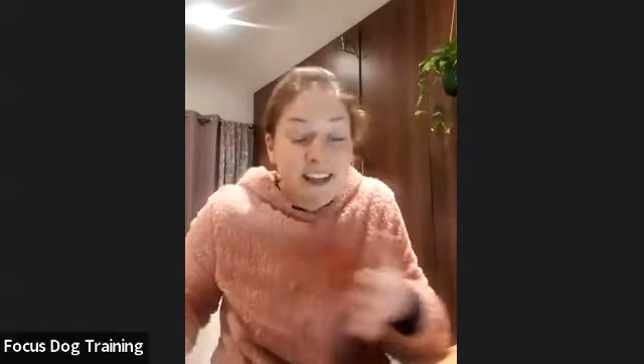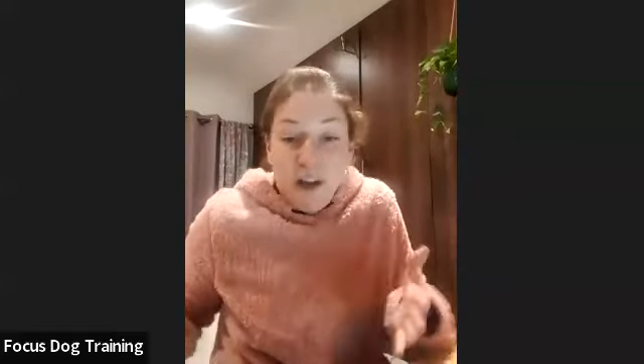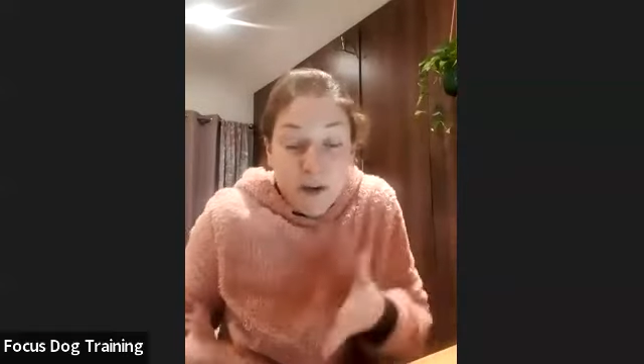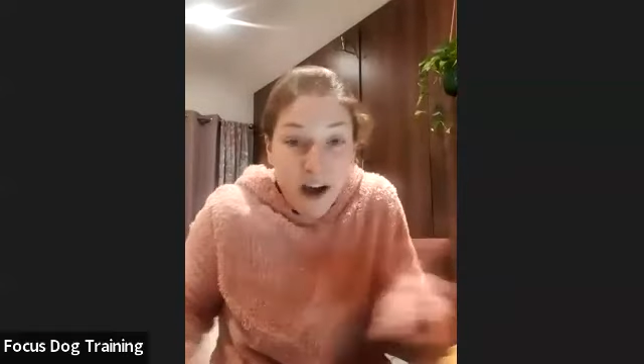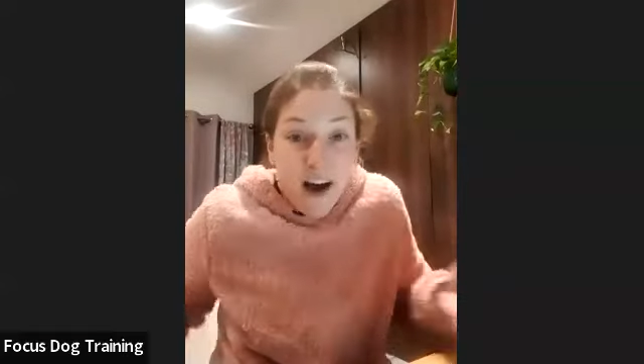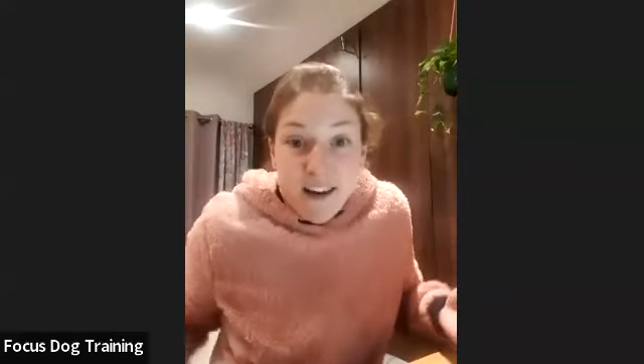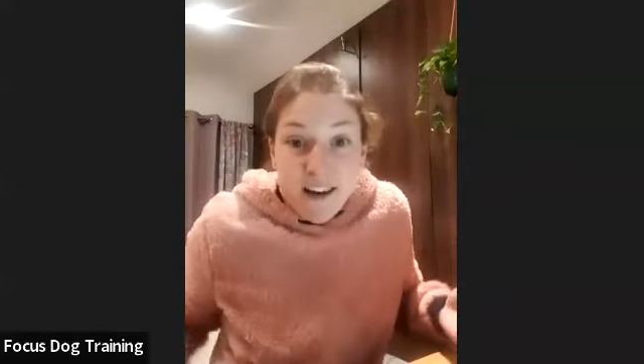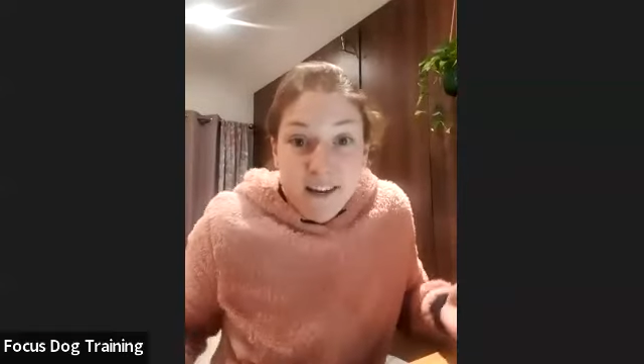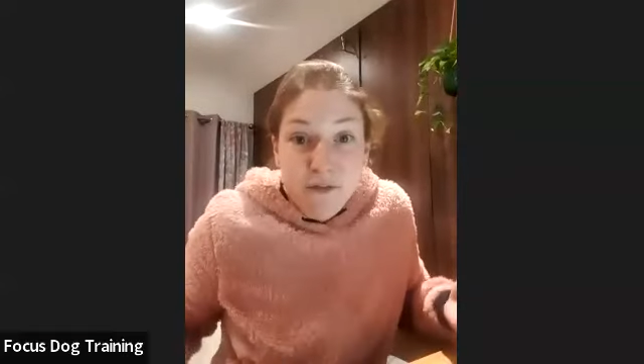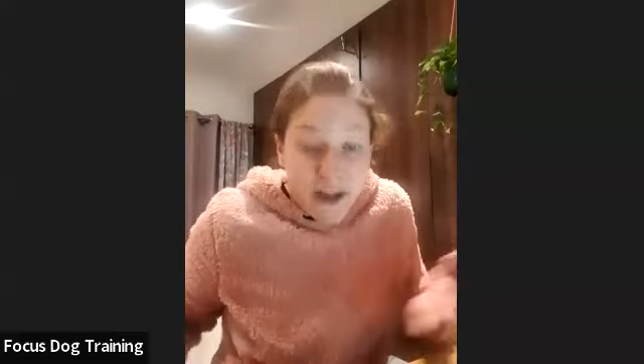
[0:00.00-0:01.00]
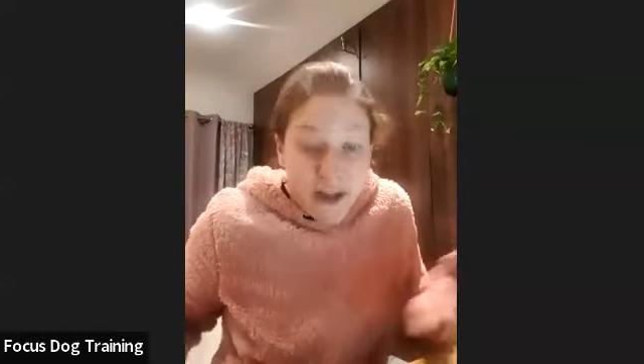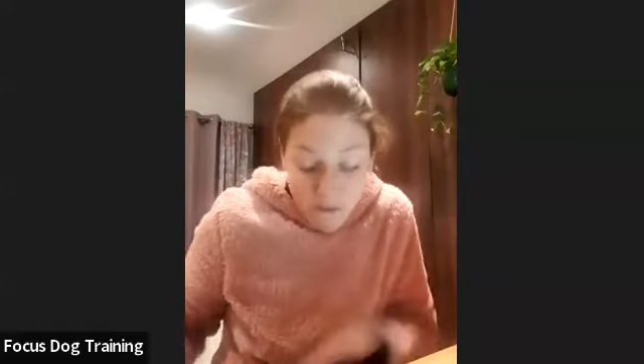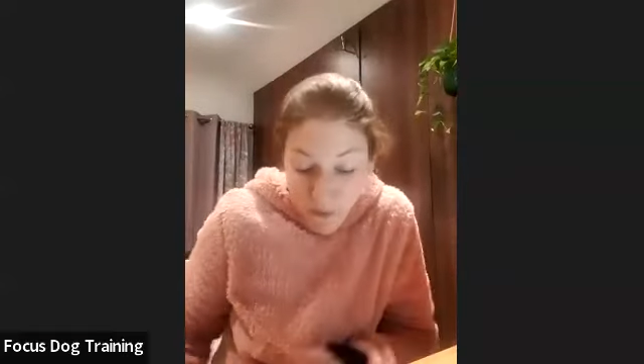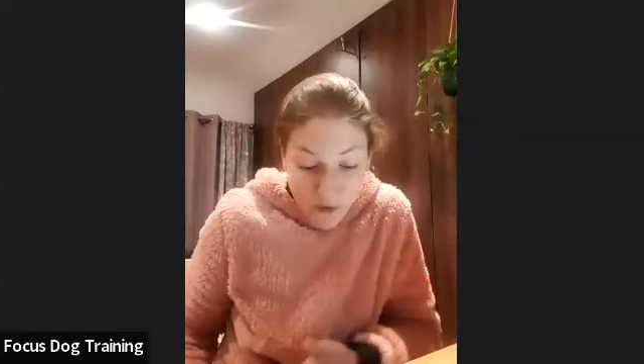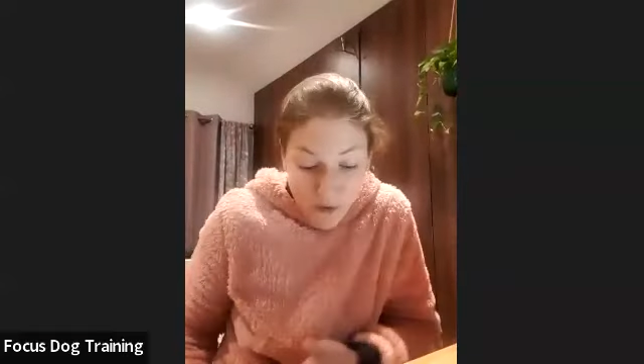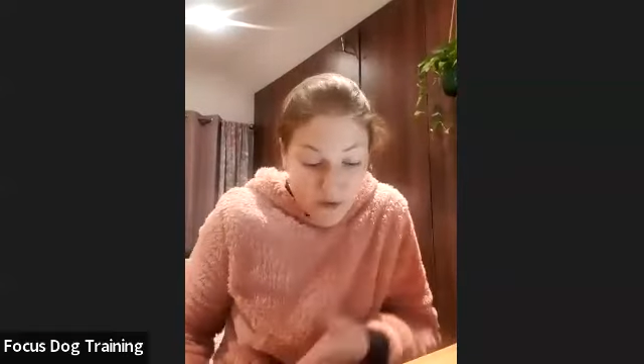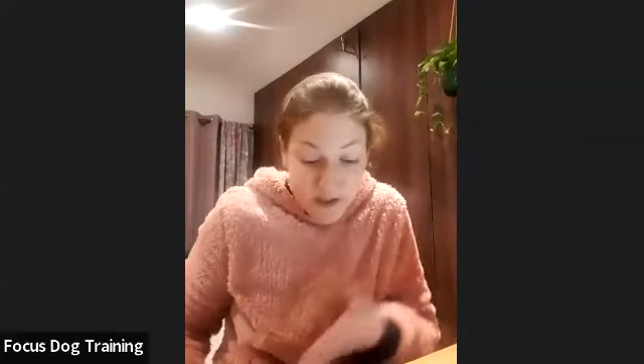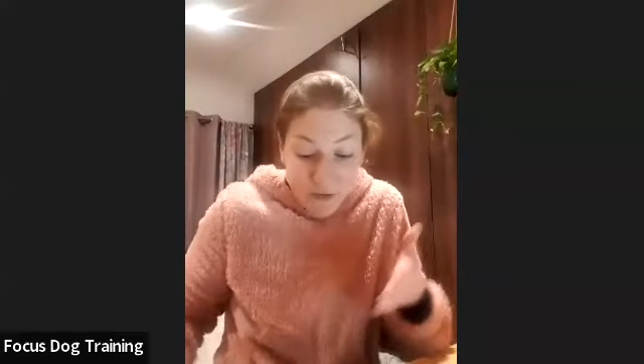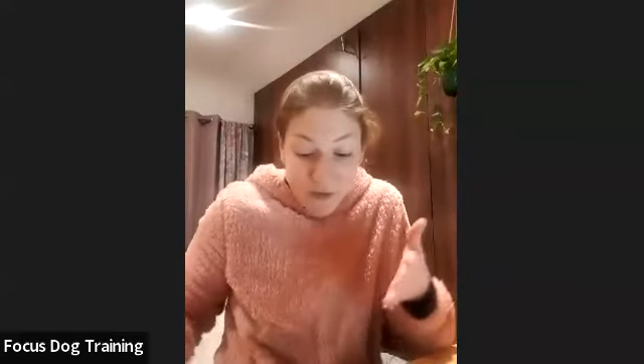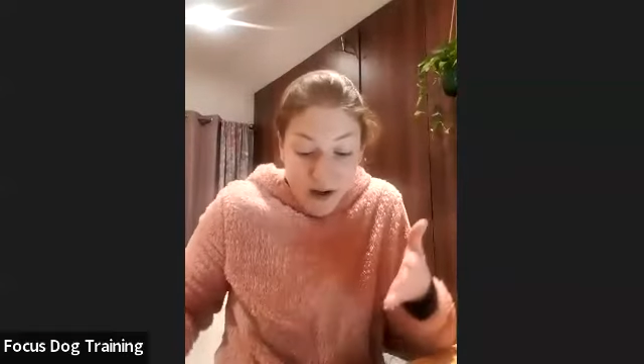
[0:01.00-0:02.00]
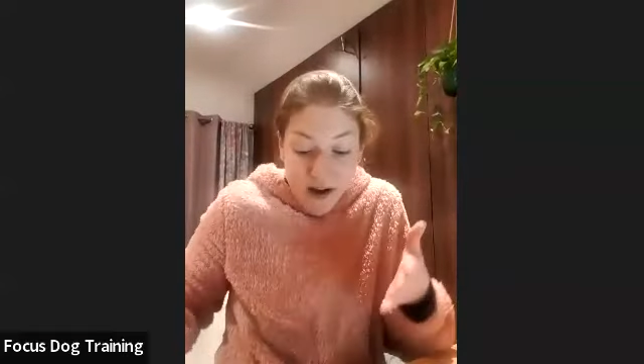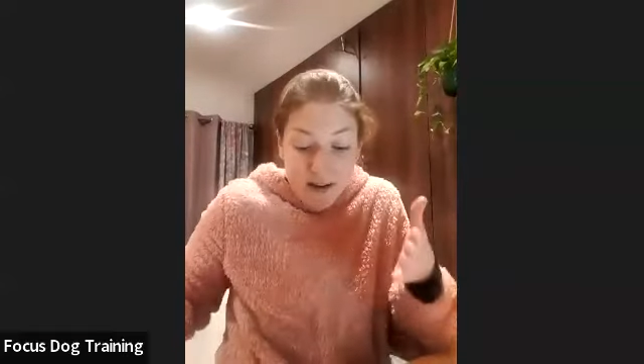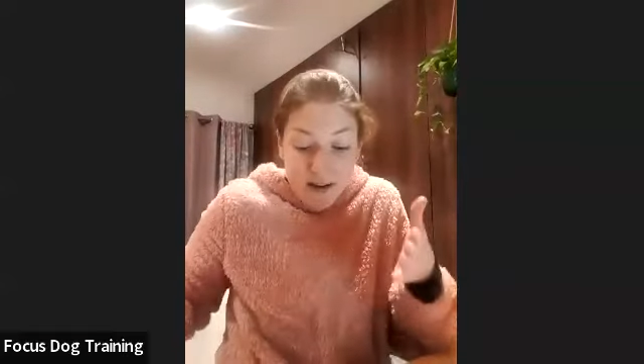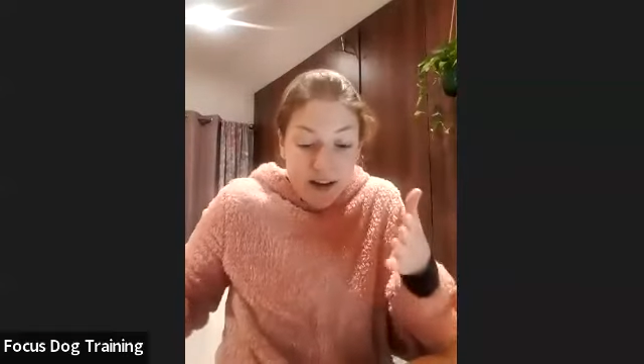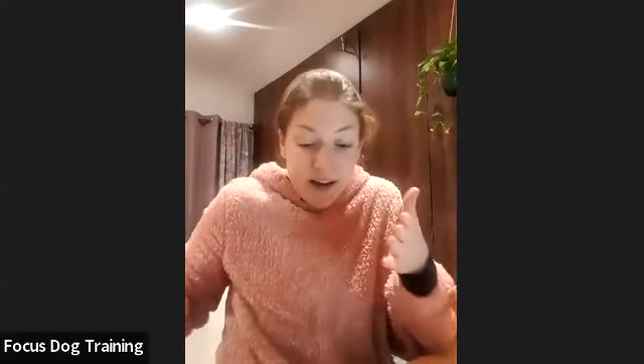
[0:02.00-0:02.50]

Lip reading: you can't reward and you can't